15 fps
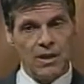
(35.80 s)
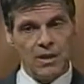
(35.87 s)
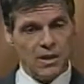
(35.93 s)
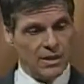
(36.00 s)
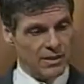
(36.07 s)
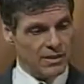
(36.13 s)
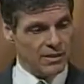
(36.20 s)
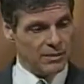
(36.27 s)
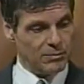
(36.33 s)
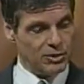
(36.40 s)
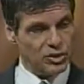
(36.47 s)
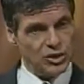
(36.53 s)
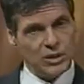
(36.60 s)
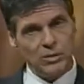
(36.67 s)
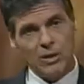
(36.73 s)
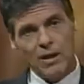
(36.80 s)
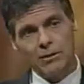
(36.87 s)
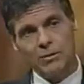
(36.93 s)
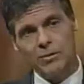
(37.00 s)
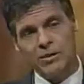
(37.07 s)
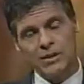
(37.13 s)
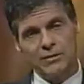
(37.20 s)
The Meschino
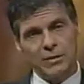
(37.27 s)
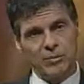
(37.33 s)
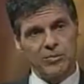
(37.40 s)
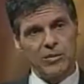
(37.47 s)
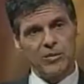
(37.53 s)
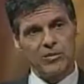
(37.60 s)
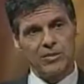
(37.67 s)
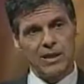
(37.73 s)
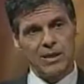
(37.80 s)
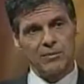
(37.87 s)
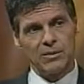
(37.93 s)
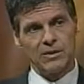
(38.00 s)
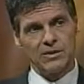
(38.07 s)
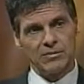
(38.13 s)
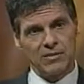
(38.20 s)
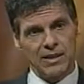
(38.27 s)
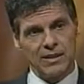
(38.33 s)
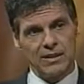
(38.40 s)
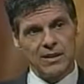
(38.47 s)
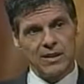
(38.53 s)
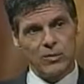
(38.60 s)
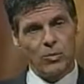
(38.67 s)
Optimal Living Program is right
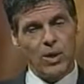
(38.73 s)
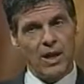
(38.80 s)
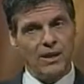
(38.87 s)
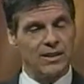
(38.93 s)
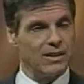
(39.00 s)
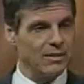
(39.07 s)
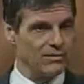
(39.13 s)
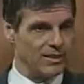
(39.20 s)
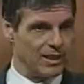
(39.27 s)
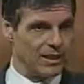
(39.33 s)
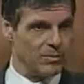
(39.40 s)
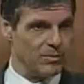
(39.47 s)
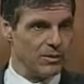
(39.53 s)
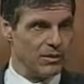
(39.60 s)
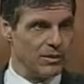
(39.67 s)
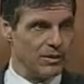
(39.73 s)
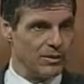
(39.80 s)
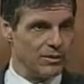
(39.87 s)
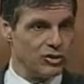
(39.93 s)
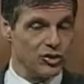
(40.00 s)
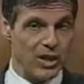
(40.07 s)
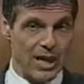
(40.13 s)
now widely available
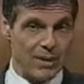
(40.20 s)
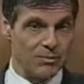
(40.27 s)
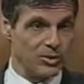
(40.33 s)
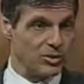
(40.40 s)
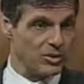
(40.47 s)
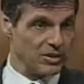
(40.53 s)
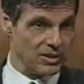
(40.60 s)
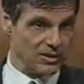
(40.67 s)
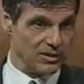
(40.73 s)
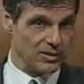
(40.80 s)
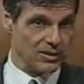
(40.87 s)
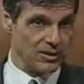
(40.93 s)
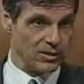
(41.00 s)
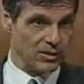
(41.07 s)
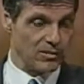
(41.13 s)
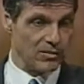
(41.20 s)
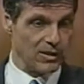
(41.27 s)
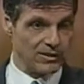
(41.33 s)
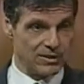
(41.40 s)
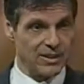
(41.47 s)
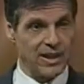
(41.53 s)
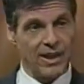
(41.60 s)
in Chapters and Indigo
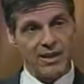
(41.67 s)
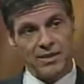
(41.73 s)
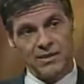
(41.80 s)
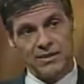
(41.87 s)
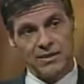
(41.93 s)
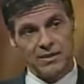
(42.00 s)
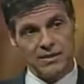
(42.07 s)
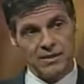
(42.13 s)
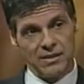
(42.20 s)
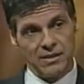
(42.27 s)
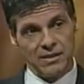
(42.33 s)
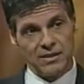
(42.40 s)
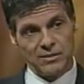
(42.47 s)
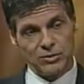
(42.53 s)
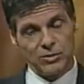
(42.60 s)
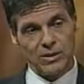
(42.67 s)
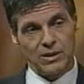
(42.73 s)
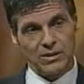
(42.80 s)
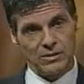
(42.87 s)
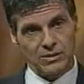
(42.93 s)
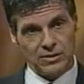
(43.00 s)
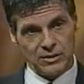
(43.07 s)
across Canada. As
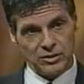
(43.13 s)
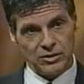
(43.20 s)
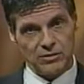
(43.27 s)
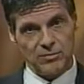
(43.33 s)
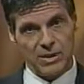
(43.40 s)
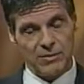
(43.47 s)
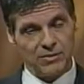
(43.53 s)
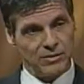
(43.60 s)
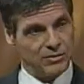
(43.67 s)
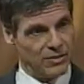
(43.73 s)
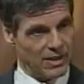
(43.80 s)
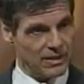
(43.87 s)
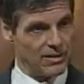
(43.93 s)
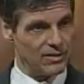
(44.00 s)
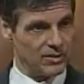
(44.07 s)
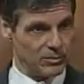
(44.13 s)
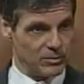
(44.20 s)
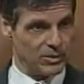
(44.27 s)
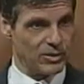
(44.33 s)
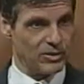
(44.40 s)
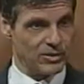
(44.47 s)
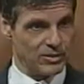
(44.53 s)
well. So they should be able to find those in
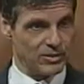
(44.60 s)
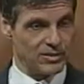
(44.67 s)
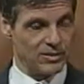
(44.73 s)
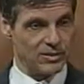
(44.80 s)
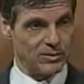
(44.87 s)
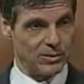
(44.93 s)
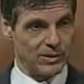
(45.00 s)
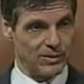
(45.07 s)
bookstores as well.